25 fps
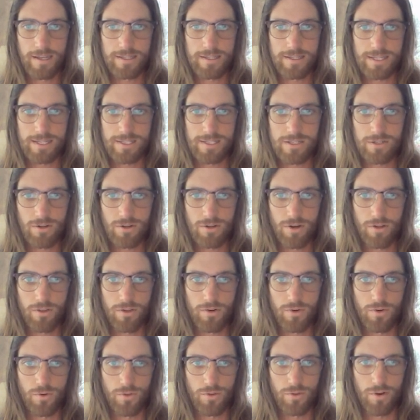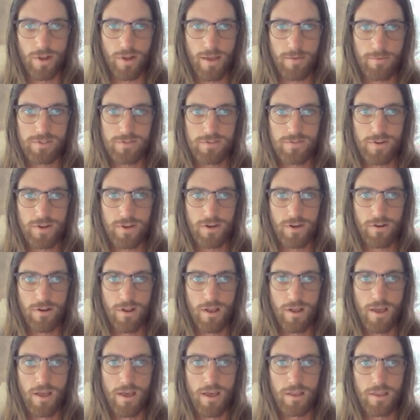And since they're all in the Northern
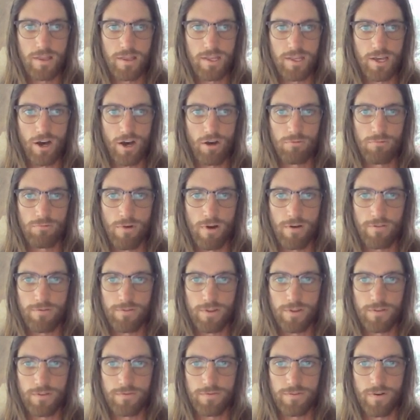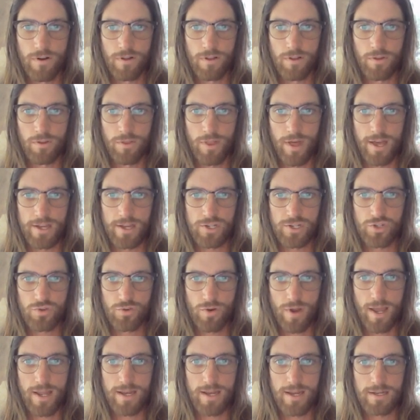Hemisphere, they all roughly follow that
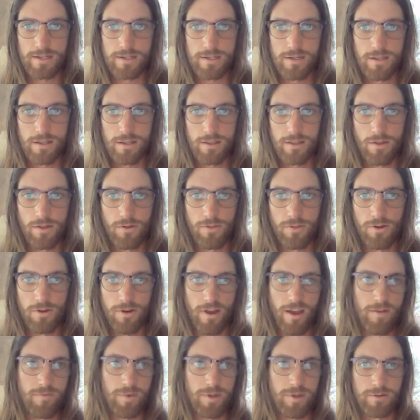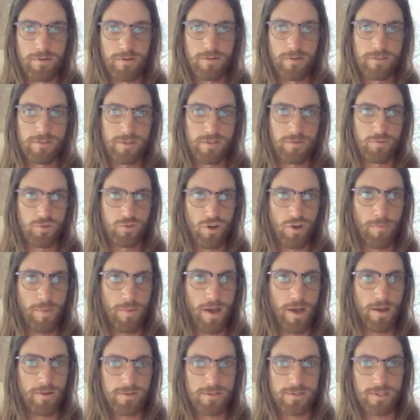trend, though there have been some
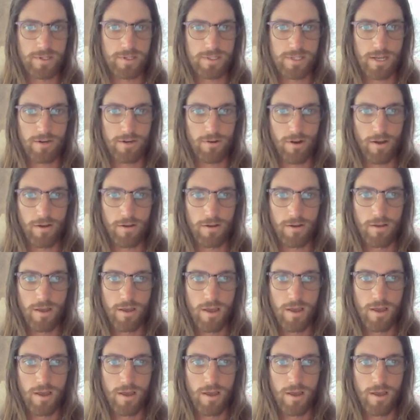dropouts, etc.